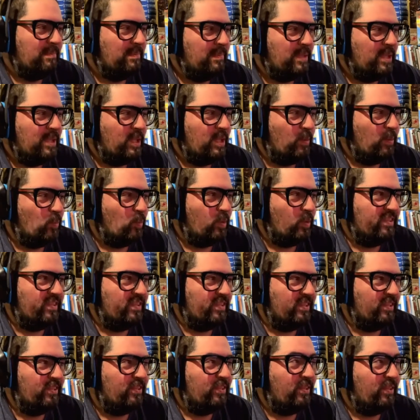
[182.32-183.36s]
It
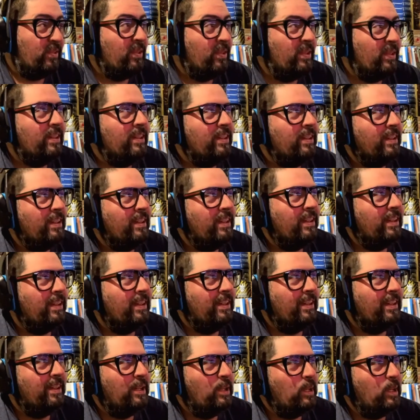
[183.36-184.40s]
wasn't
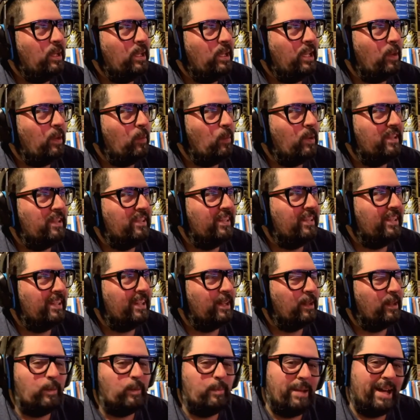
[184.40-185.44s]
a
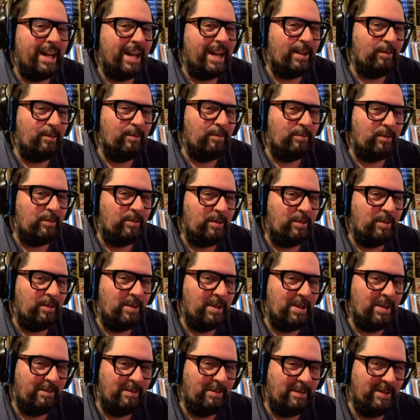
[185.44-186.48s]
good battle for
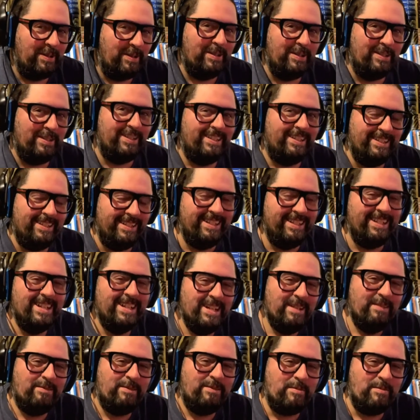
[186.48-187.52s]

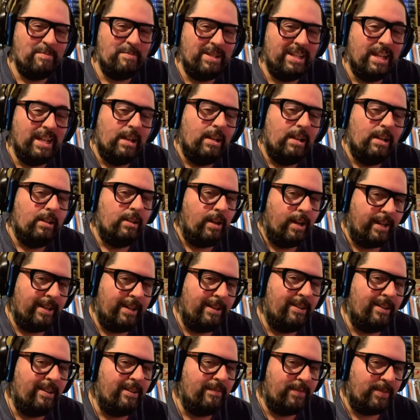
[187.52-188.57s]
me. Knocking
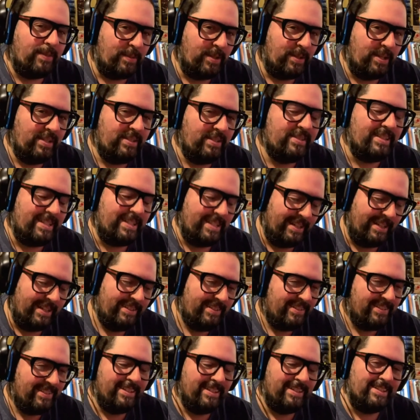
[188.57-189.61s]
off the Rust,
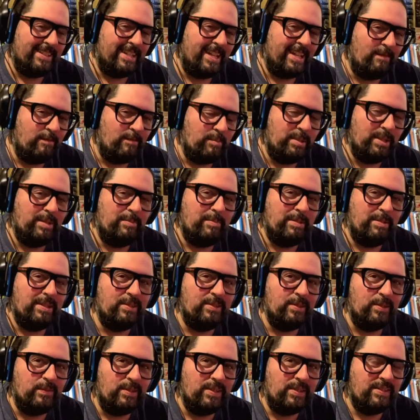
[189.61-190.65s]
yes, because I haven't played my
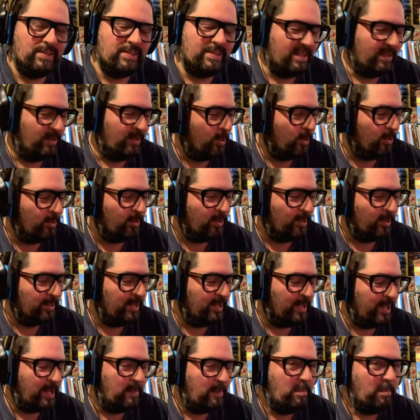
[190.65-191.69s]
Soviets in a long
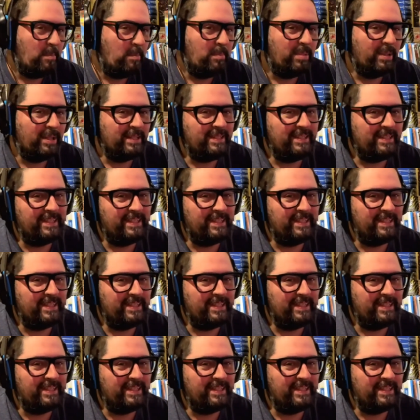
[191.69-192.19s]
time, but